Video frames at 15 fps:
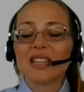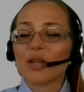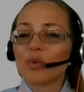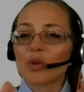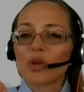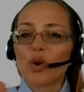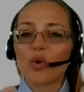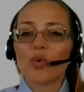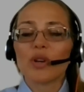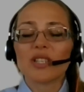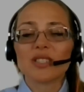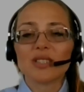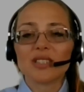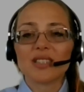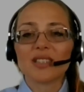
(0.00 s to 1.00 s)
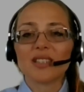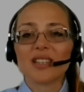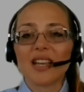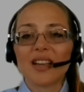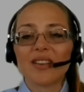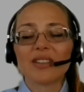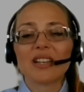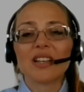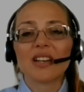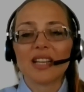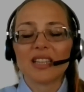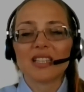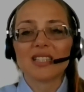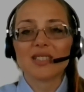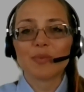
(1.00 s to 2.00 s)
they would always uh, have a
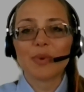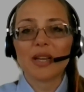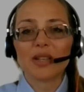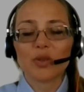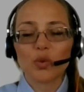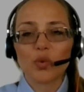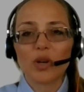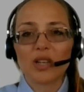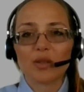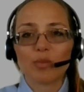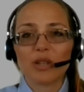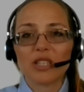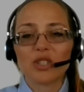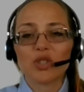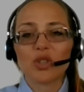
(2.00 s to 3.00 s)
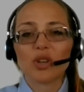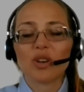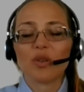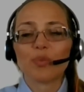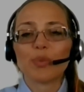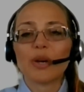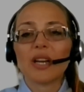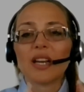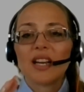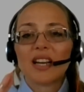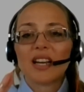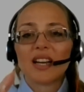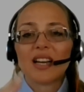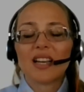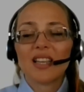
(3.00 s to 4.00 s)
great respect toward my job.
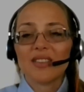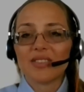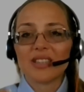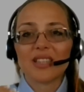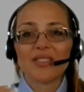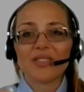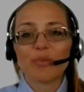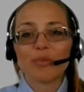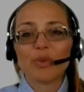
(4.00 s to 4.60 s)
Uh, even if the